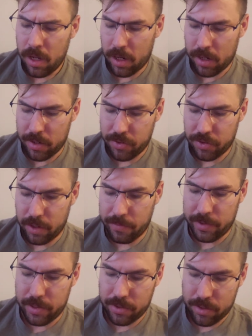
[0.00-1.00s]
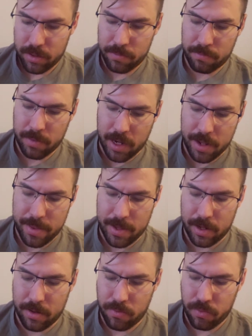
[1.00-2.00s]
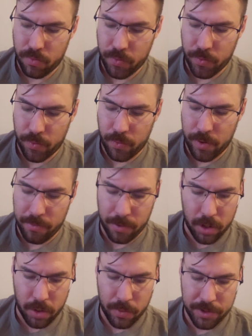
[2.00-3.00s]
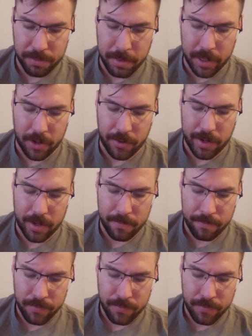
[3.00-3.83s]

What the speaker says: On the surface, I think we were always bickering.